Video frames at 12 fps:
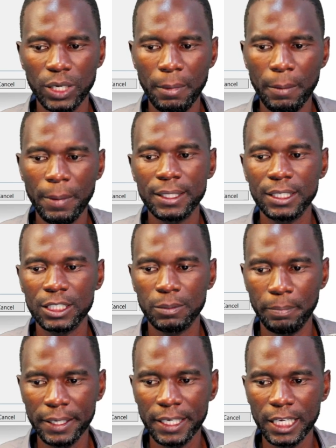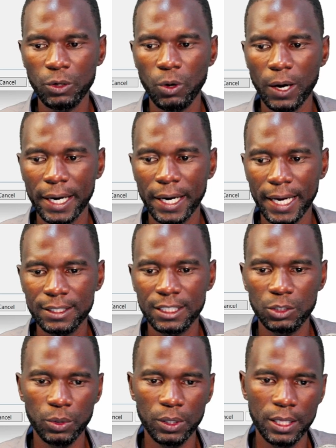but it's better you organize it
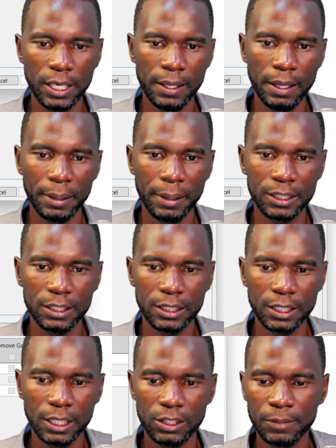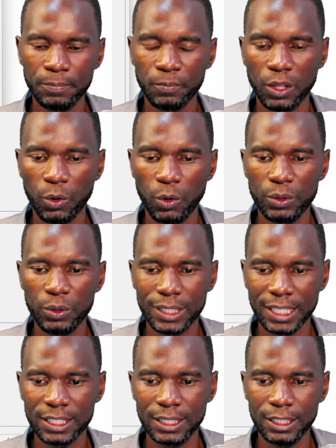within the partitions the way we
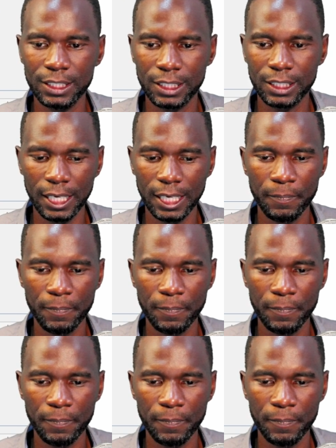just did it here.